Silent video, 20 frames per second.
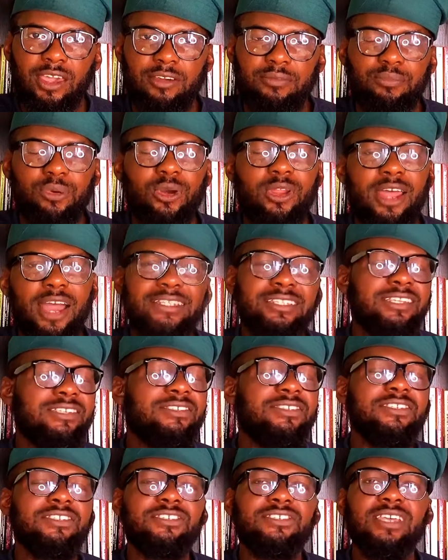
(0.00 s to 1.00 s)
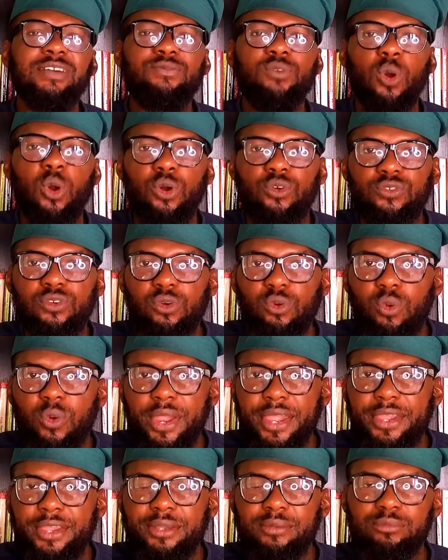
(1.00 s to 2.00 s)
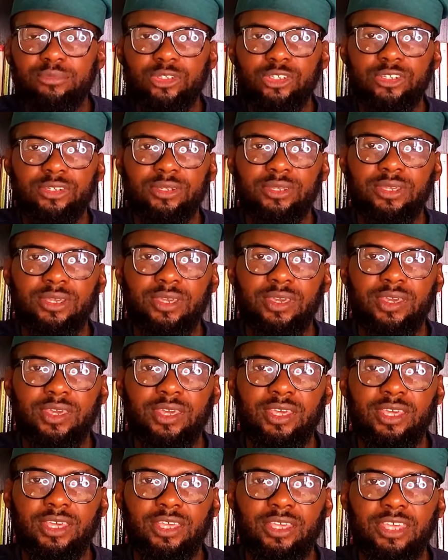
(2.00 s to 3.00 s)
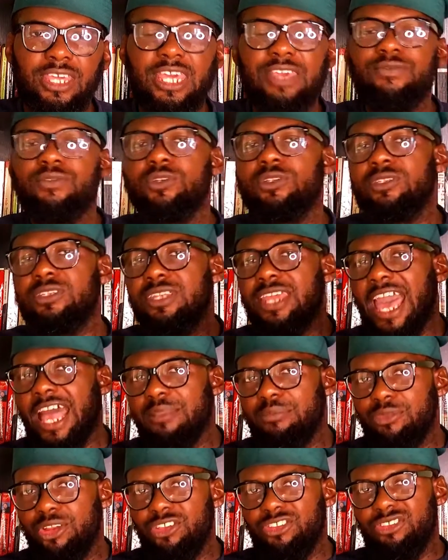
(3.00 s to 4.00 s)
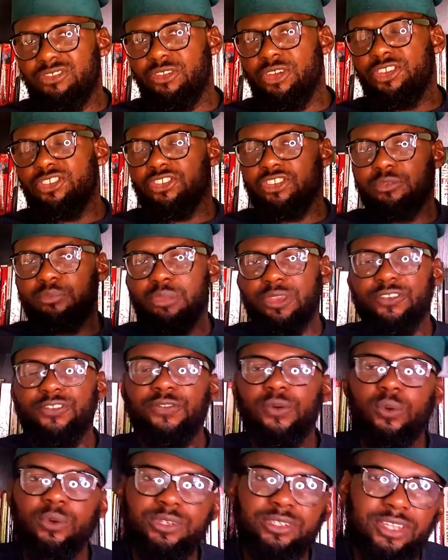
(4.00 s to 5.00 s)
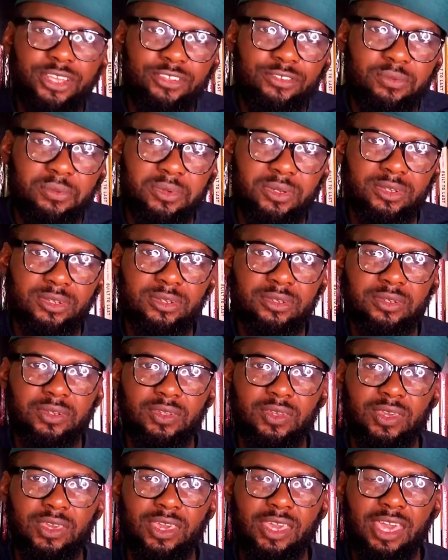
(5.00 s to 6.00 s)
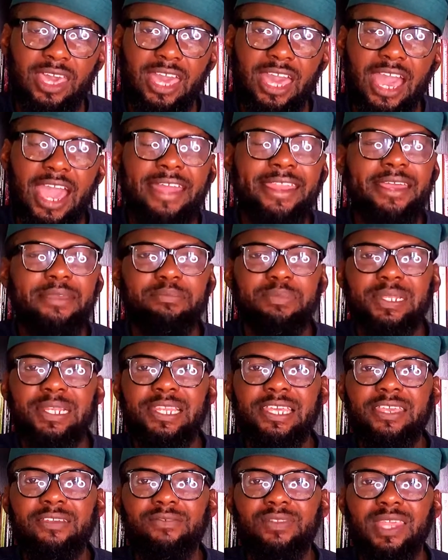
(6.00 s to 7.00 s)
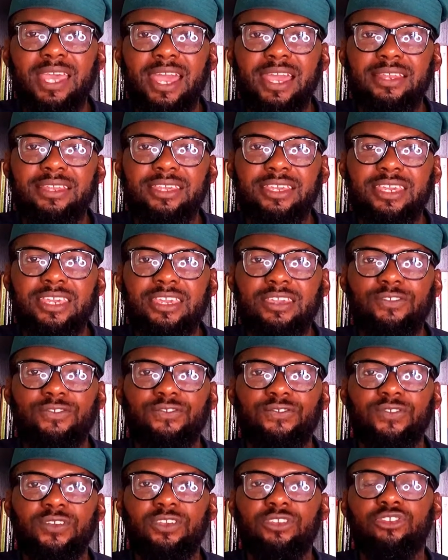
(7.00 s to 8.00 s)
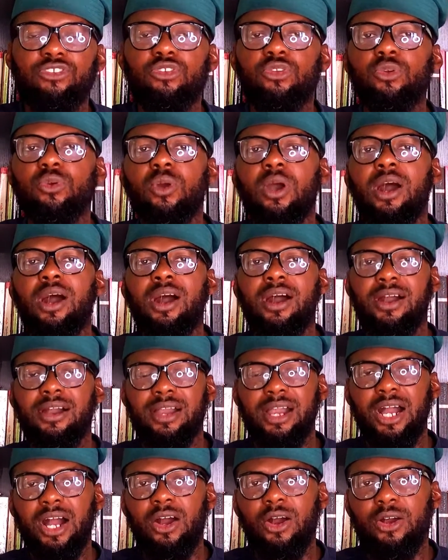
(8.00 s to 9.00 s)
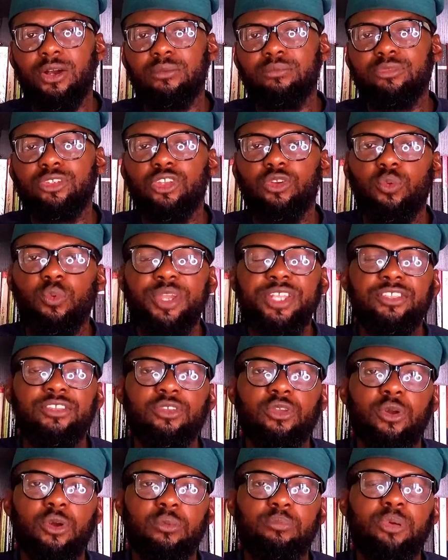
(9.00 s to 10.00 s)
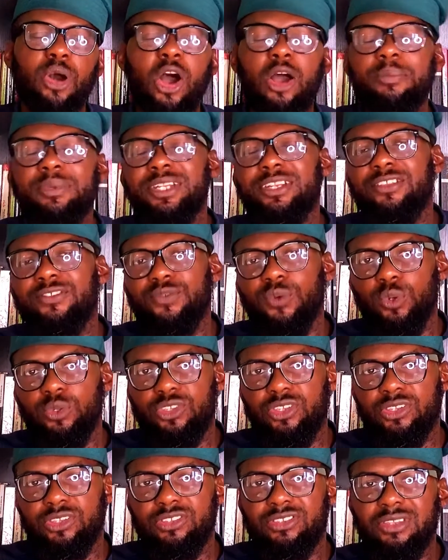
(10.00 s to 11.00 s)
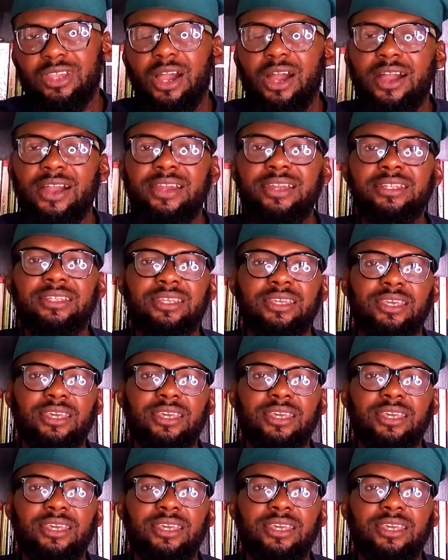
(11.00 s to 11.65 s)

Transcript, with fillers: But these things have overwhelmed even the administration before this one. And I believe that if you are armed with your permanent voter's card,